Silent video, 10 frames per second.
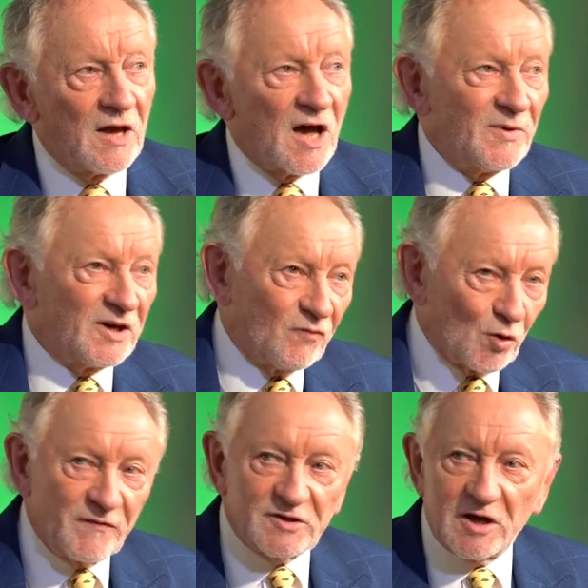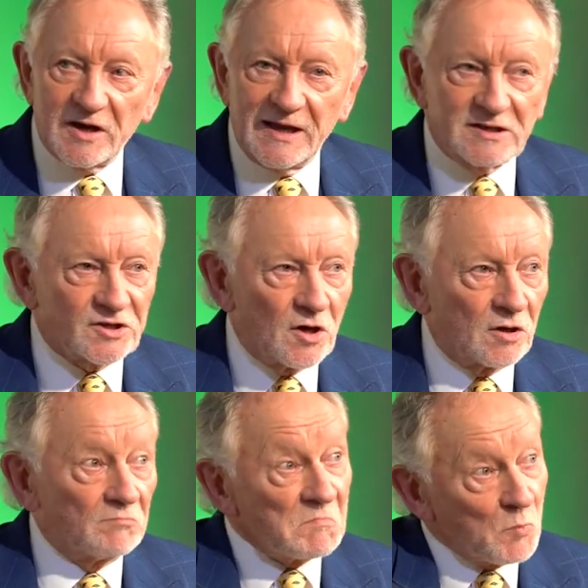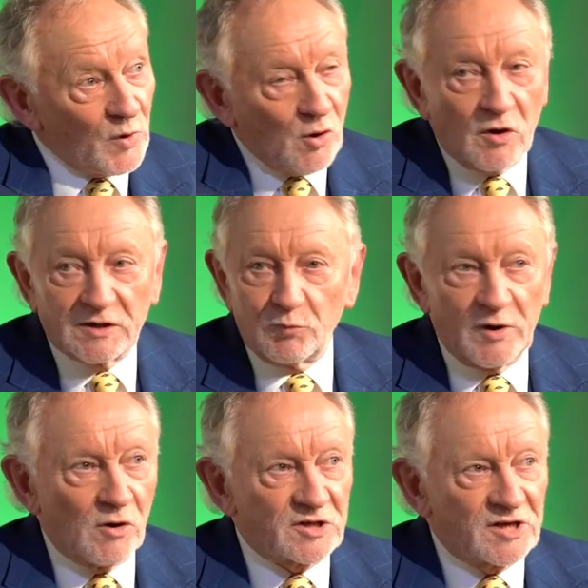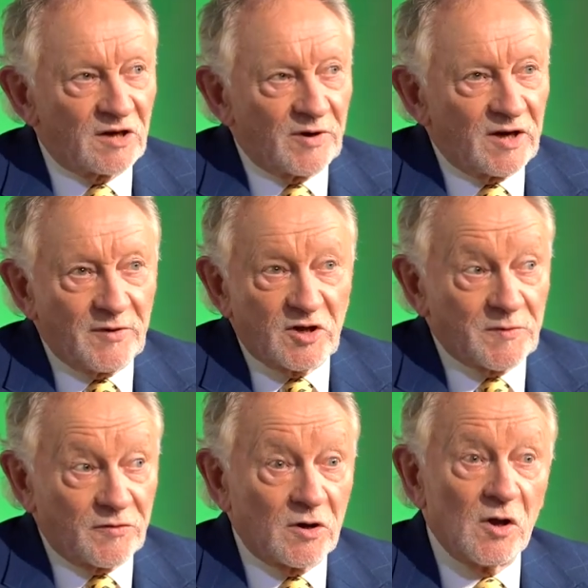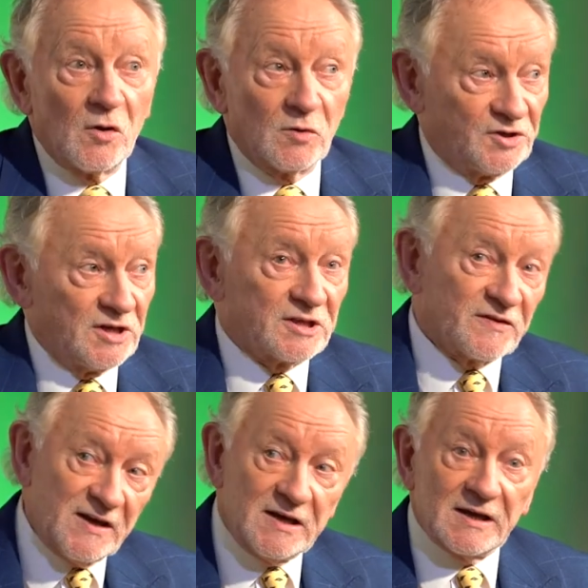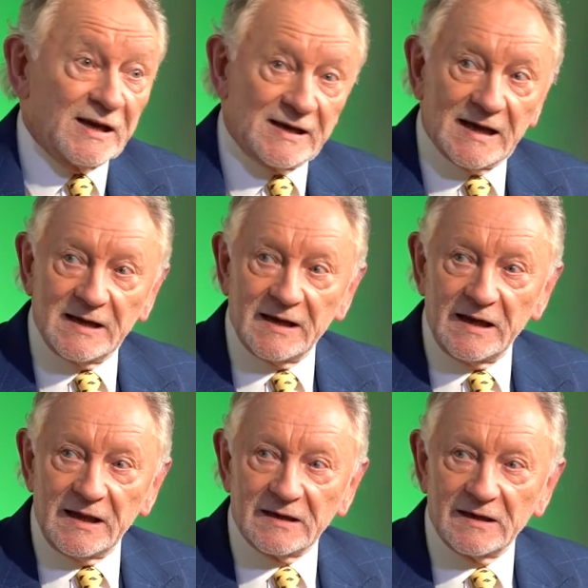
I mean, if one of us got a hit song, we all we all celebrated because we thought, well, Jesus, if he can get a hit, I can get a hit.